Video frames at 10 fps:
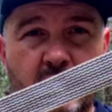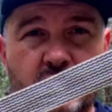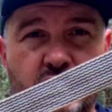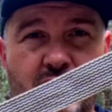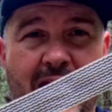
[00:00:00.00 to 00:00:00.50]

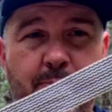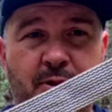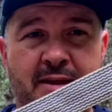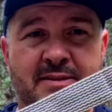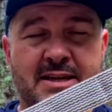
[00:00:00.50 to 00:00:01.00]
strap
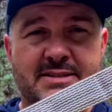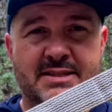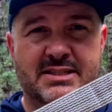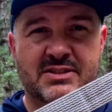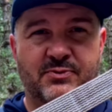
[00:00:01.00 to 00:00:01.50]
like this.
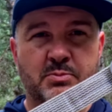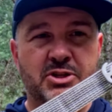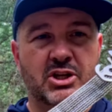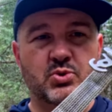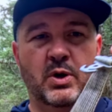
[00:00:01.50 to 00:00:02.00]
This is from
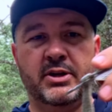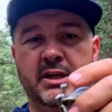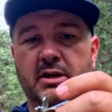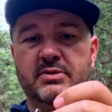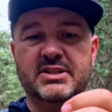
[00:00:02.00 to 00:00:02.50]
Dutch Wear Gear.